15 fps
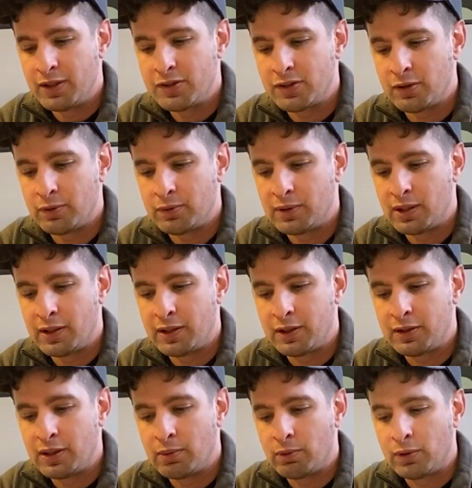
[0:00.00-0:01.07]
So I think
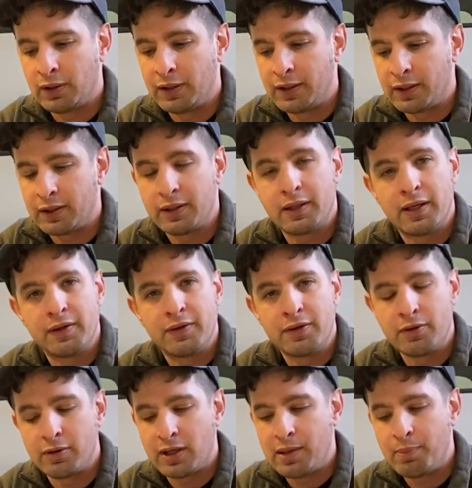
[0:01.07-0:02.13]
double click, and then you
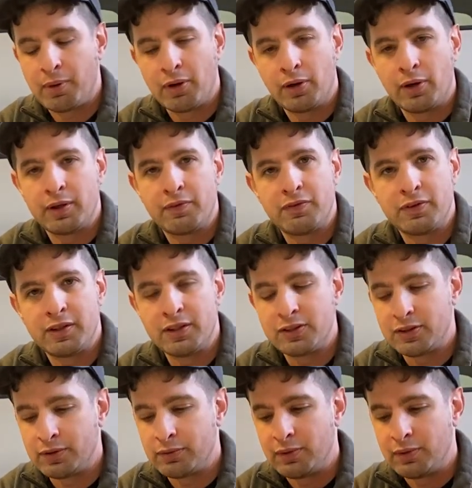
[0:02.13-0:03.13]
can keep it on if you need to.